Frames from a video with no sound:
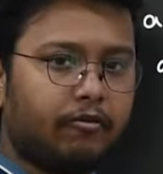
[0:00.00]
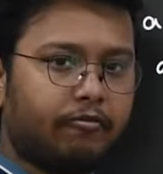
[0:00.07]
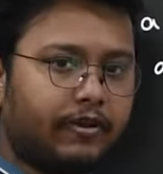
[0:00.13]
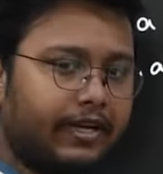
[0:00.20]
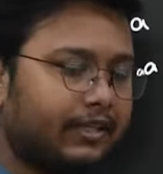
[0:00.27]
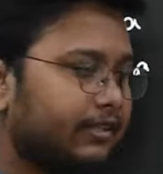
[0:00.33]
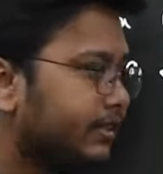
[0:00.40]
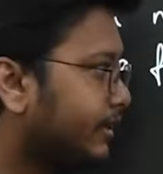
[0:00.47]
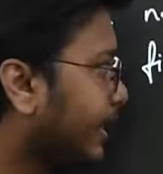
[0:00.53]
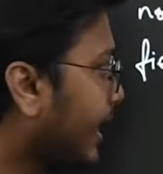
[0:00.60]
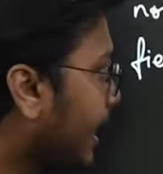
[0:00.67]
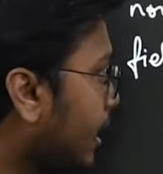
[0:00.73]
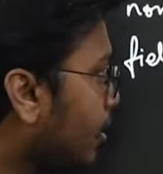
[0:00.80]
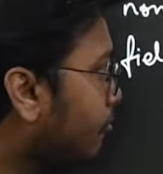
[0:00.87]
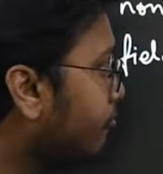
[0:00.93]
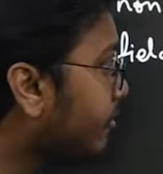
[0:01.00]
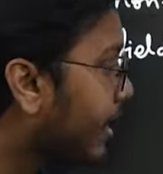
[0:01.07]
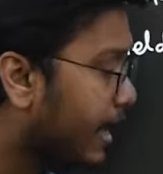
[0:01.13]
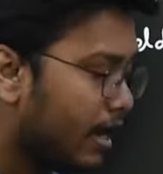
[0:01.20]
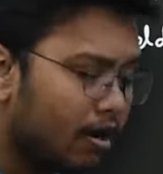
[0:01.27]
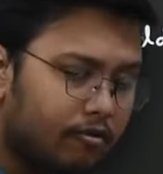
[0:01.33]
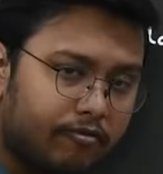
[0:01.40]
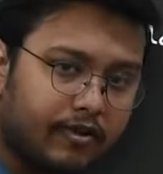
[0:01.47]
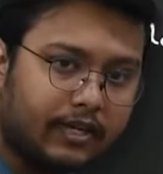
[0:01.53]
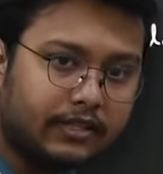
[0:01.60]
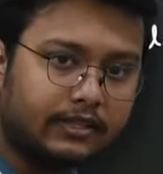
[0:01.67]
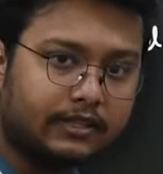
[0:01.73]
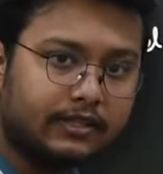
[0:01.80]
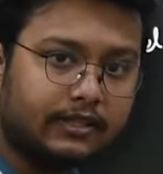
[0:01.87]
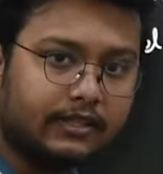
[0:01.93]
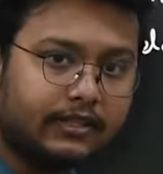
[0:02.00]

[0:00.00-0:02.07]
S, L of S